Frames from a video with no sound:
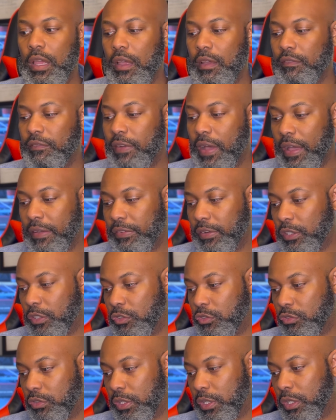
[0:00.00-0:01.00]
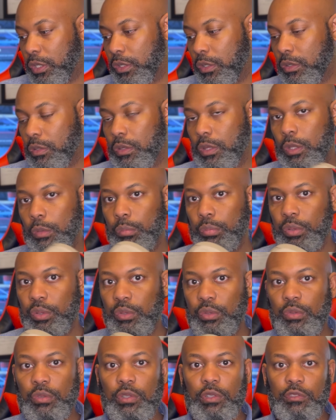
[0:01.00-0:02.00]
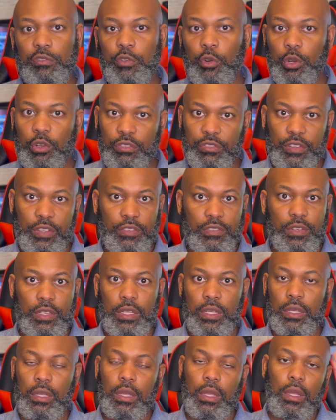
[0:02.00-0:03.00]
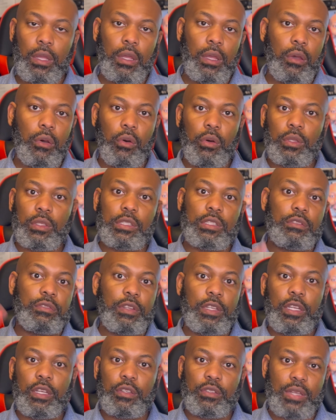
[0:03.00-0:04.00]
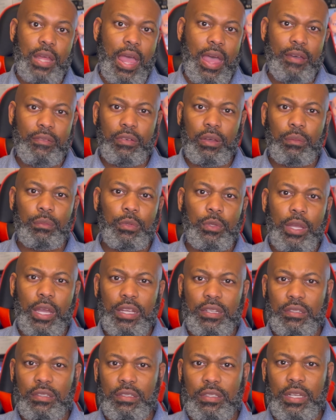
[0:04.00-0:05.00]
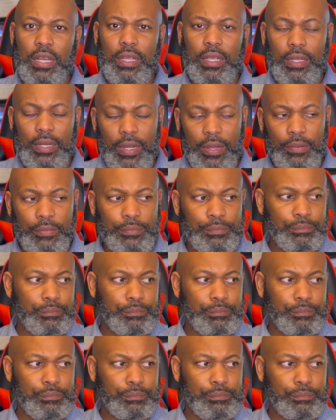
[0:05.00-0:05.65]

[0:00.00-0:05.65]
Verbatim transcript: 500, the boot 450 all these videos i have up you guys can check it out